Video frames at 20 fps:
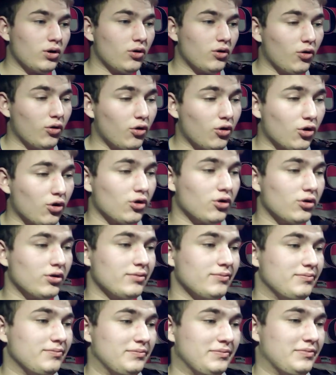or
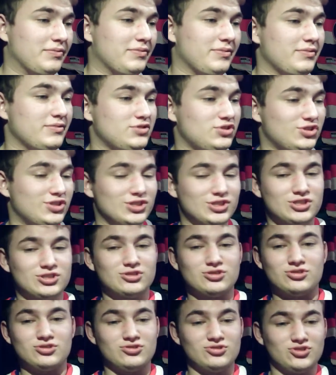
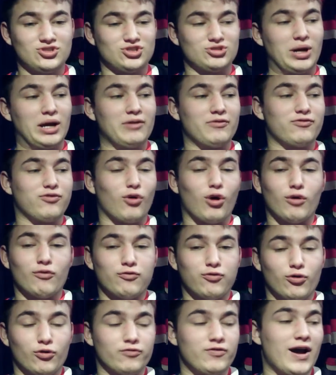just straight
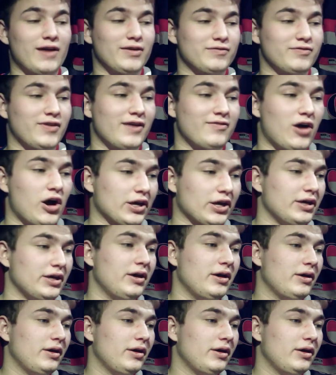4-on-4, 5-on-5 hockey,